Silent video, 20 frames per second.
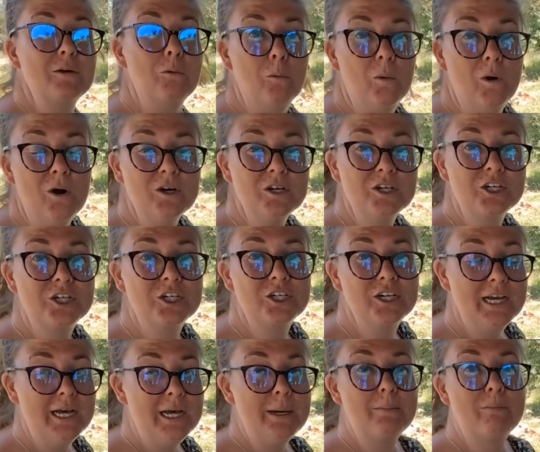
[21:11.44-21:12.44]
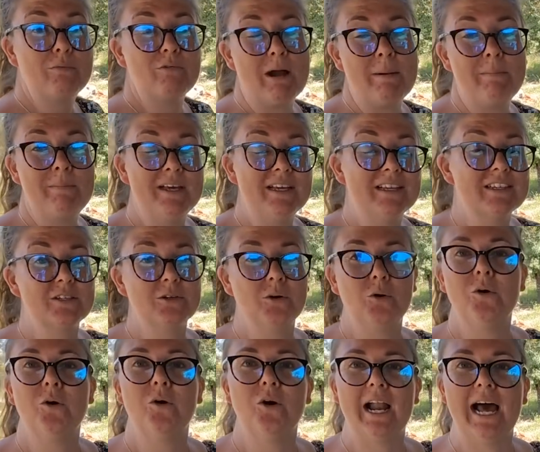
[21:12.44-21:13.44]
a wash prep it,
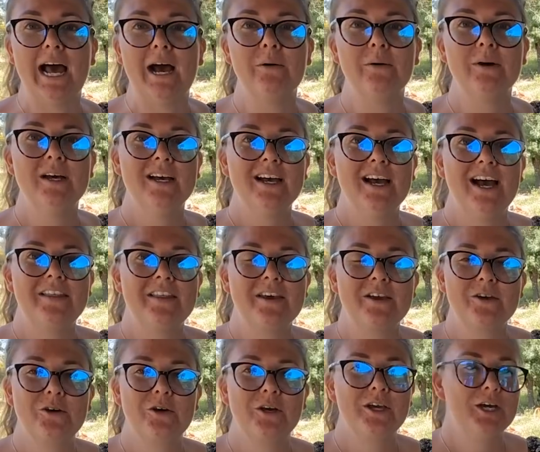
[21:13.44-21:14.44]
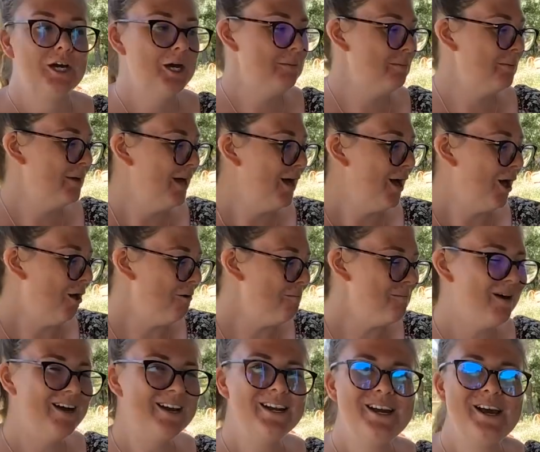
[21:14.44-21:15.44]
sort it all out, and then cook it up
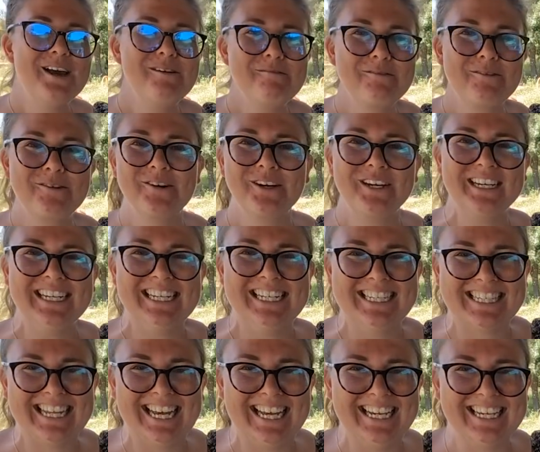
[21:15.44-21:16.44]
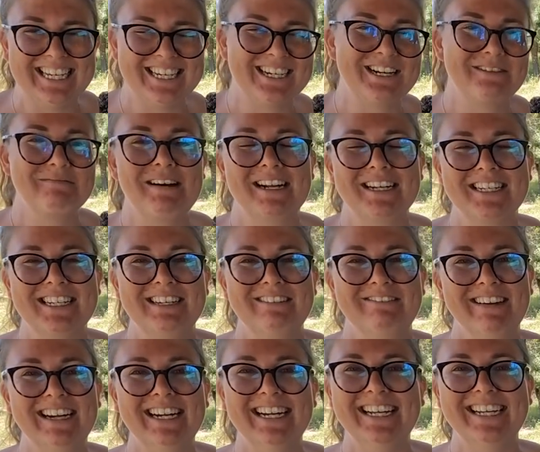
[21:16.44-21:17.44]
on my new cooking station. I'm actually
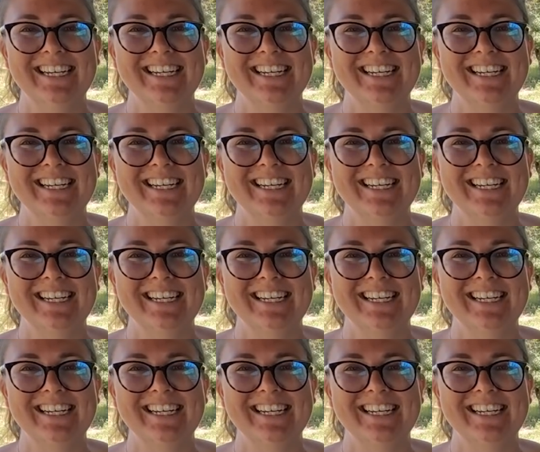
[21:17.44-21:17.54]
really